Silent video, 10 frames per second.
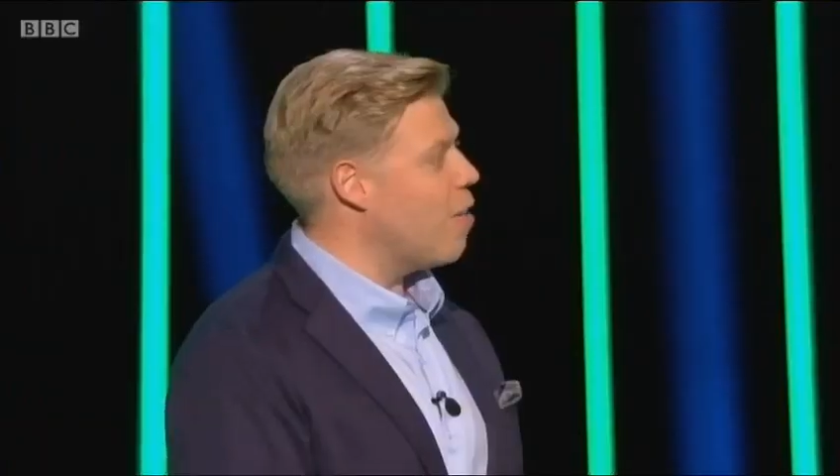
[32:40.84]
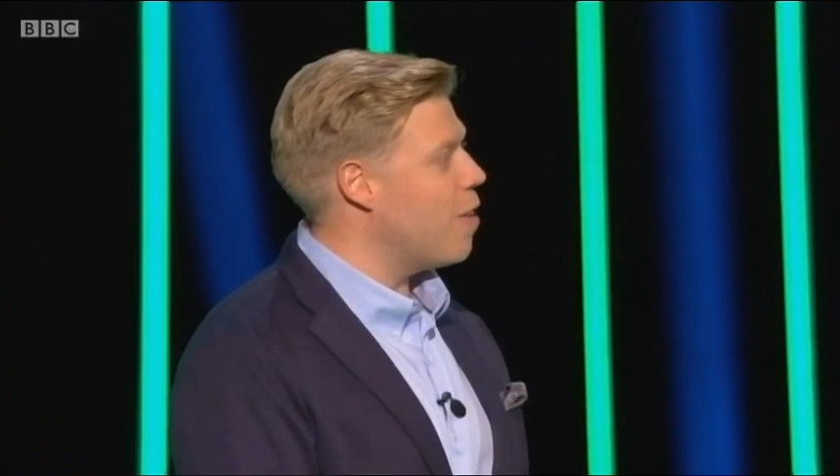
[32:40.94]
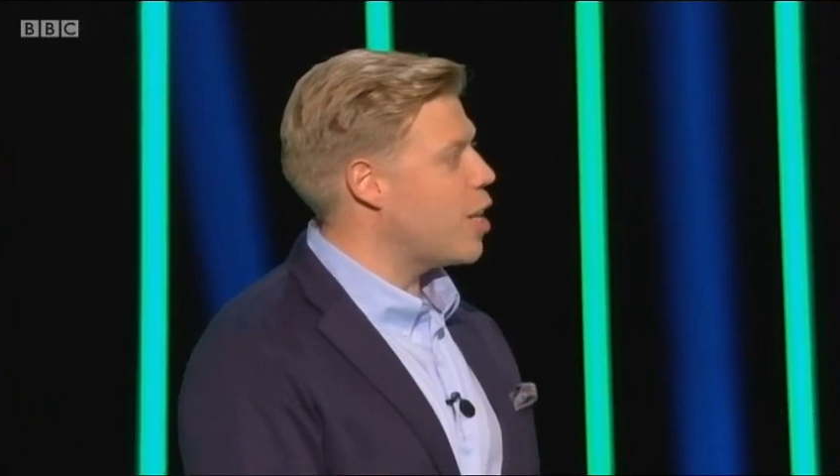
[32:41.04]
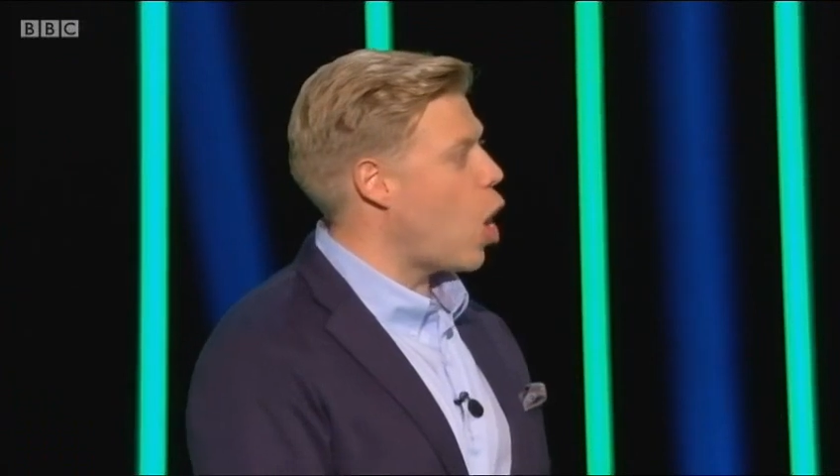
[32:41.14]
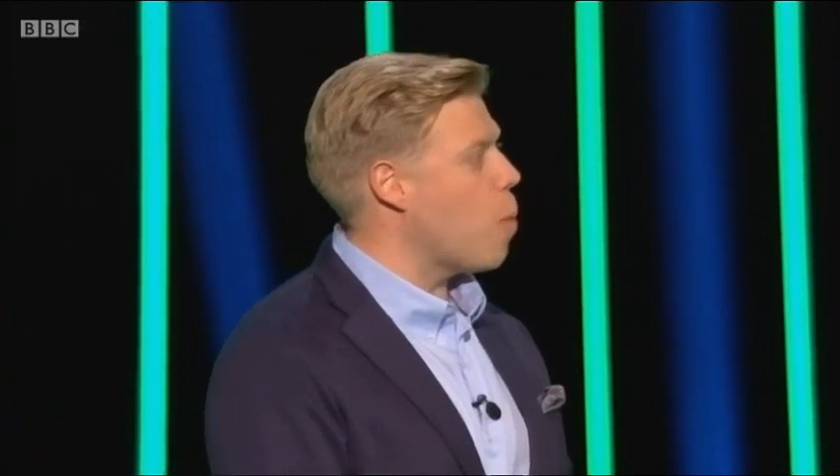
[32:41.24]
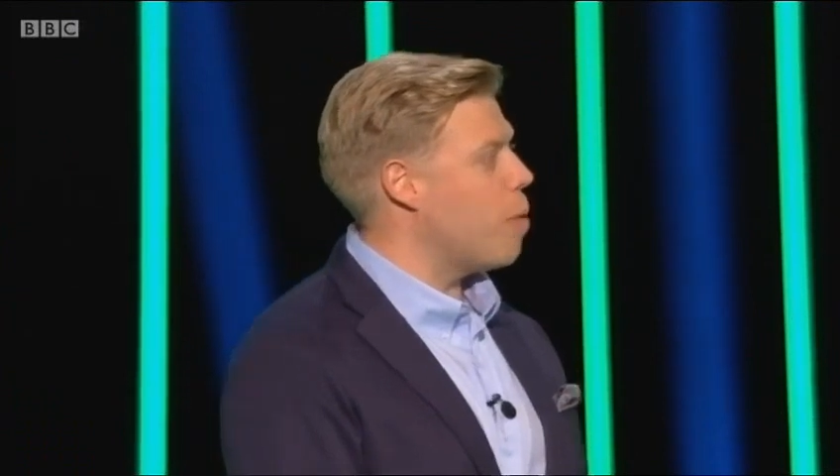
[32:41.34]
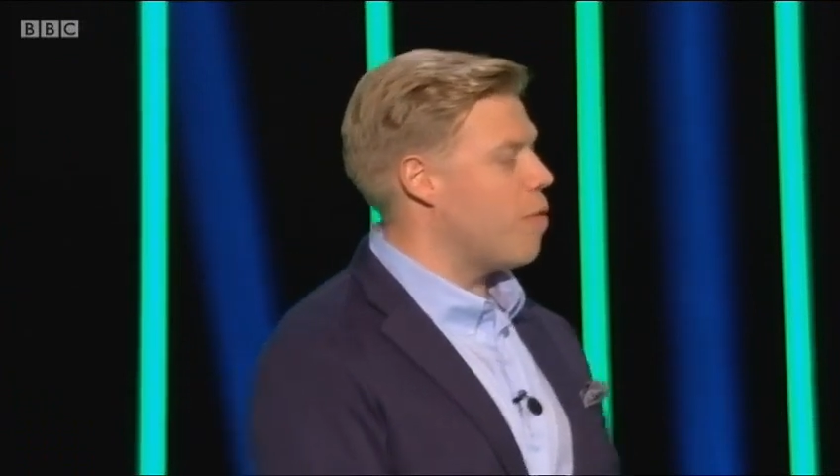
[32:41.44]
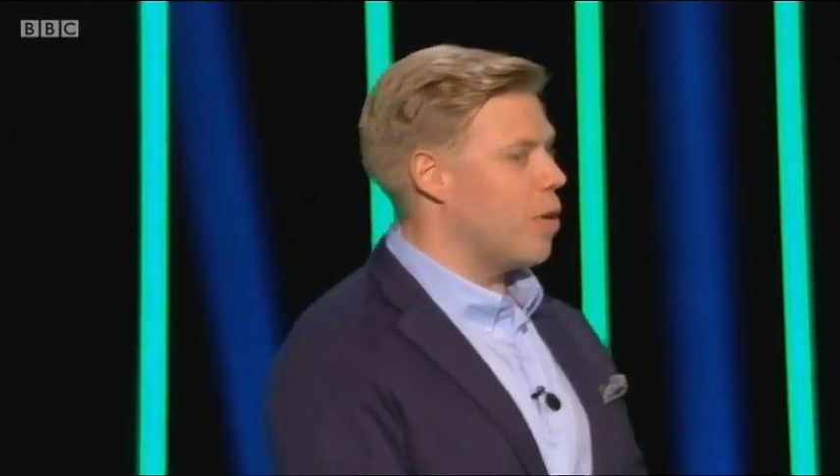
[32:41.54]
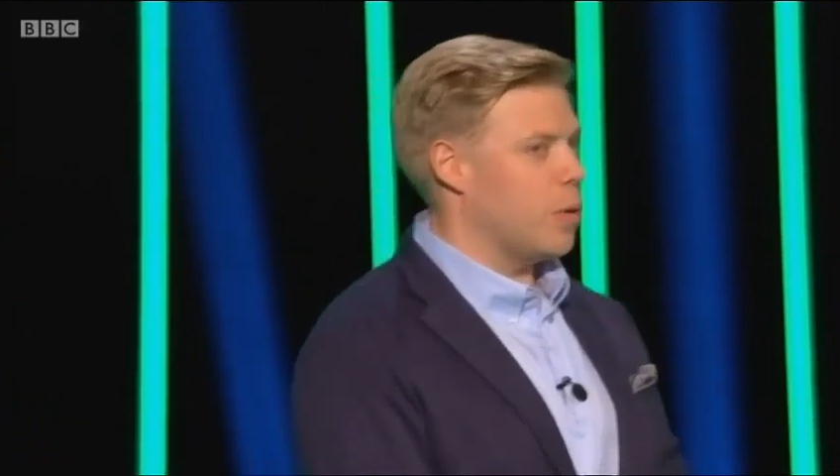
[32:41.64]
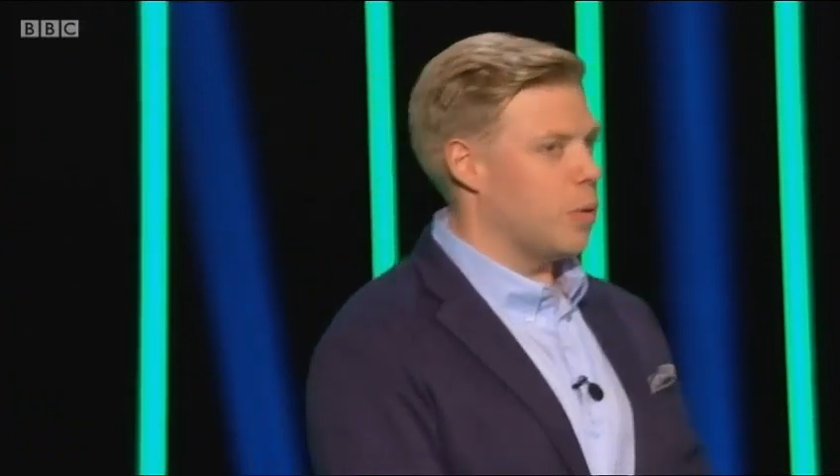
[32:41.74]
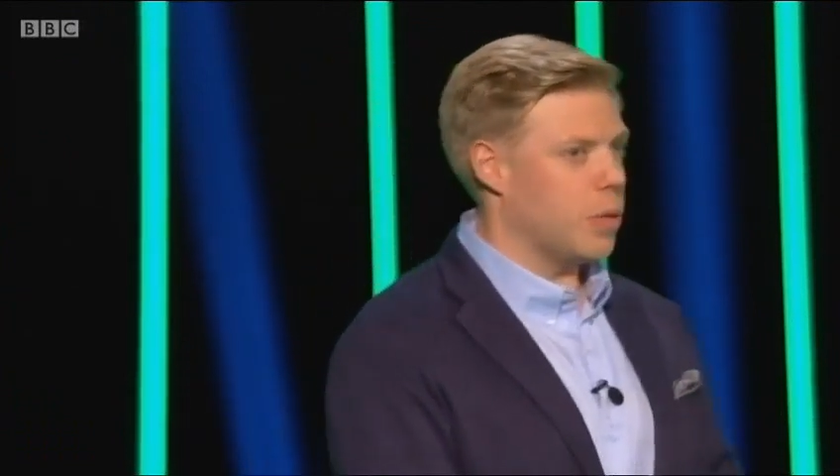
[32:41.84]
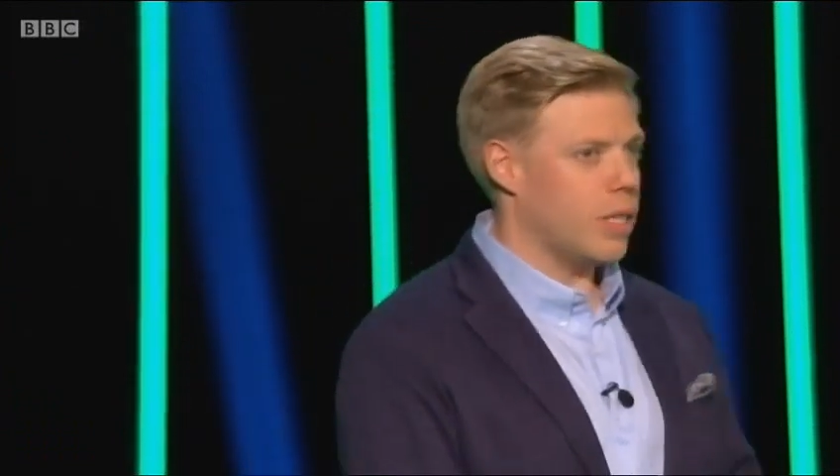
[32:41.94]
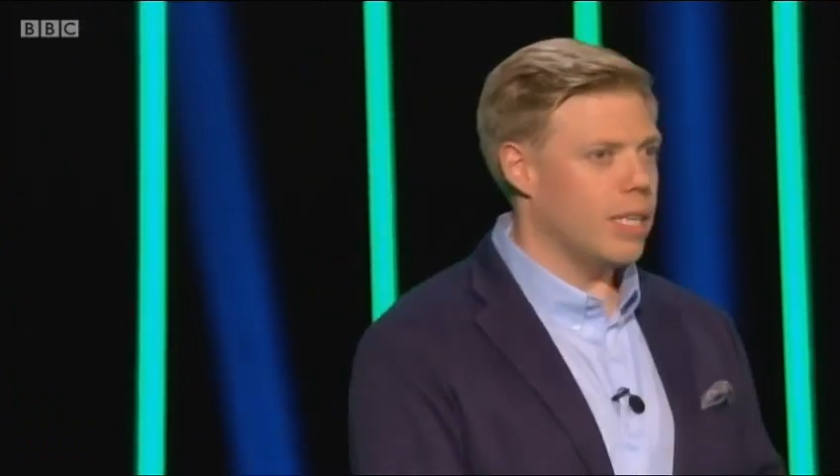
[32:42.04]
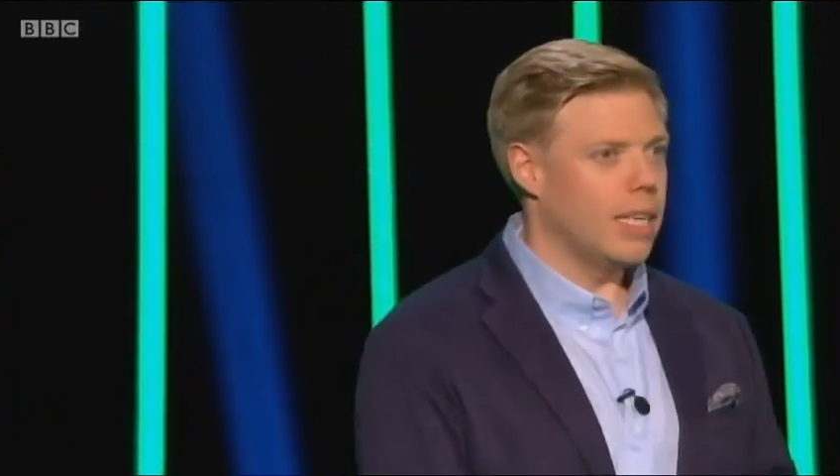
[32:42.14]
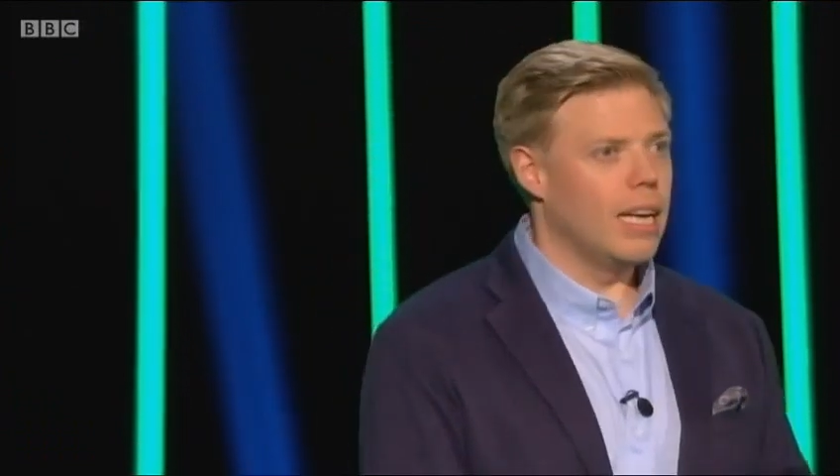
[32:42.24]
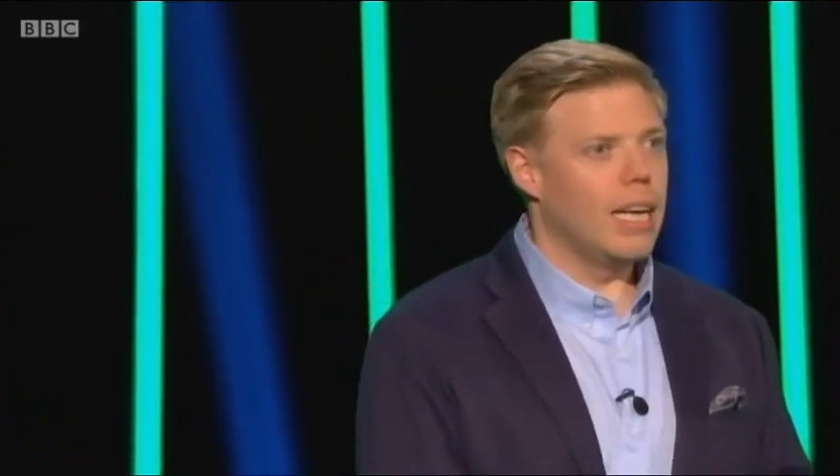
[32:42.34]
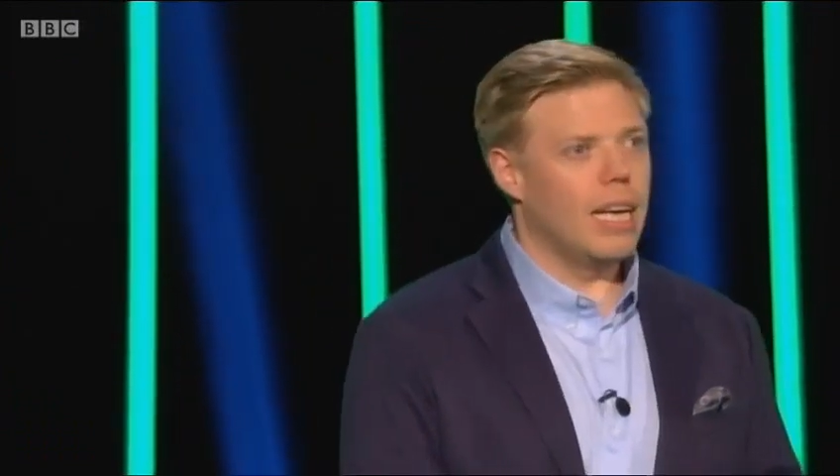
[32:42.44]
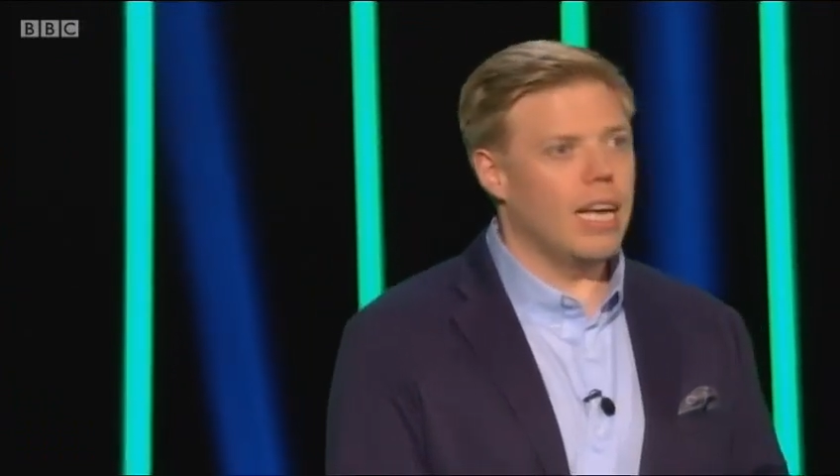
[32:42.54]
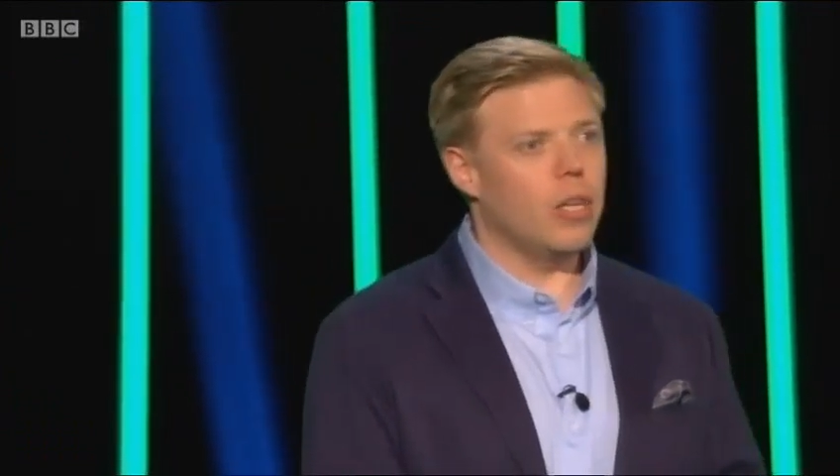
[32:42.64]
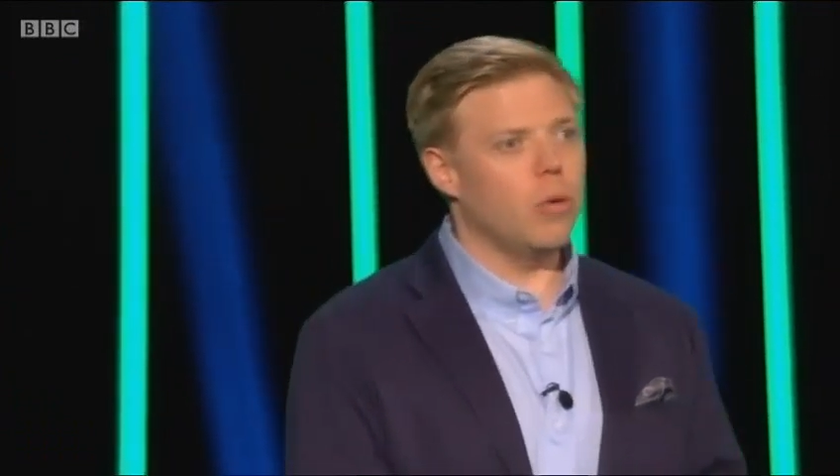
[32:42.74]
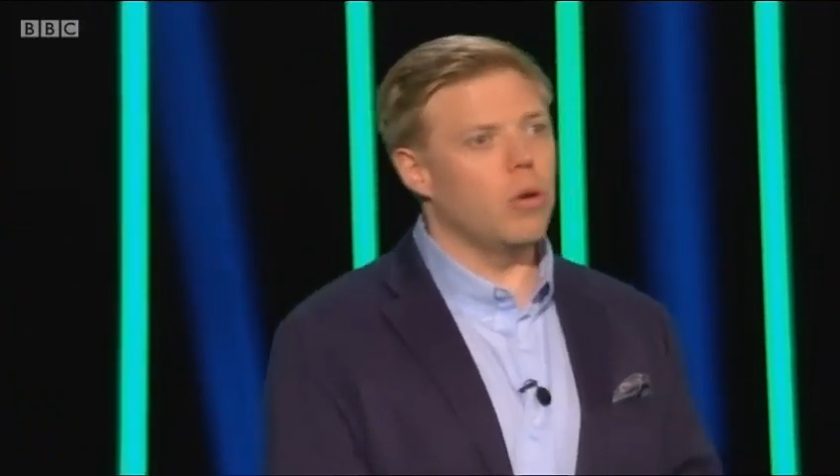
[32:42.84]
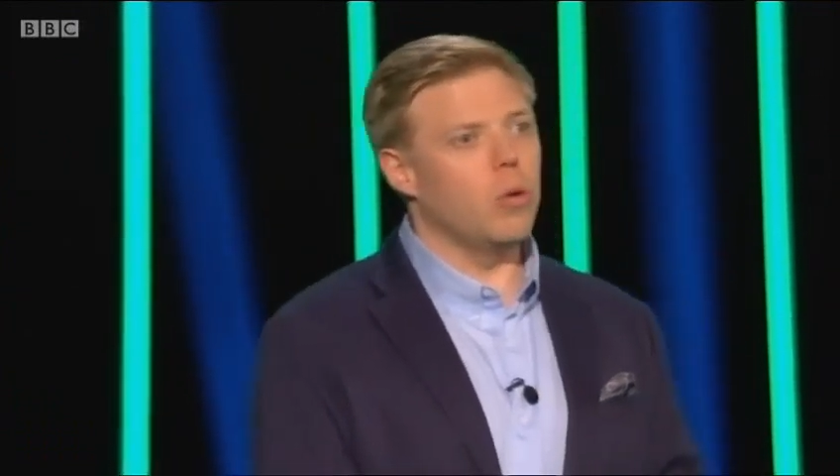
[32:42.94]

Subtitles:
David Copperfield. And you